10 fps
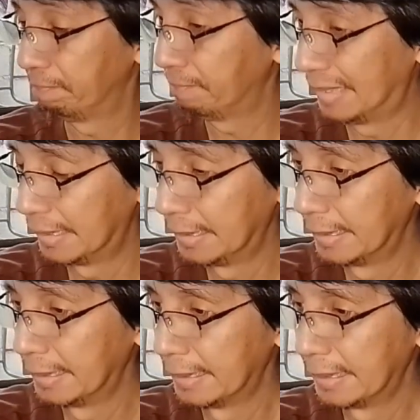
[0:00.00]

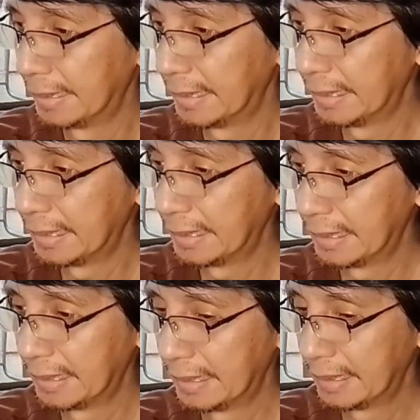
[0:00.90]

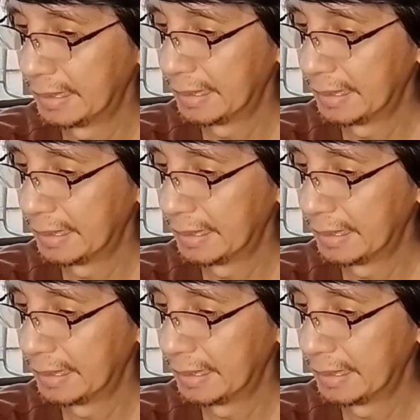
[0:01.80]
(no one is talking)